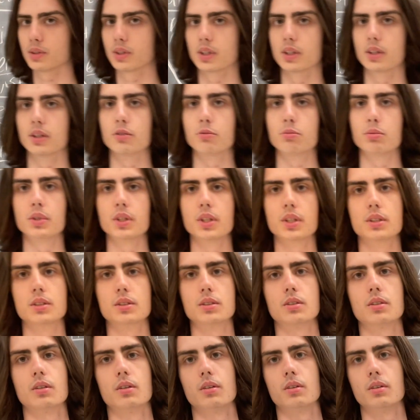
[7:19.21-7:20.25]
ENFP,
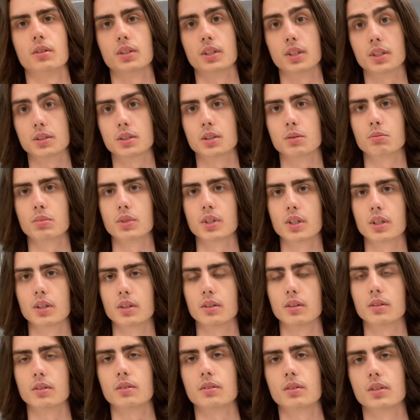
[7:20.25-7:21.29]
it's ESTP and
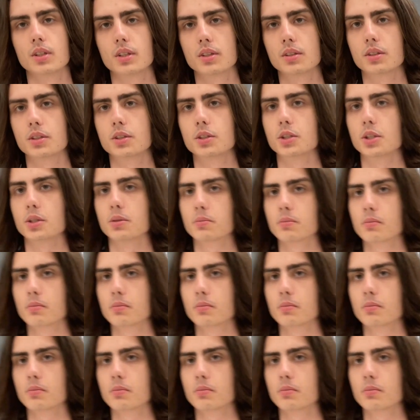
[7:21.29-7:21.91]
ENTJ.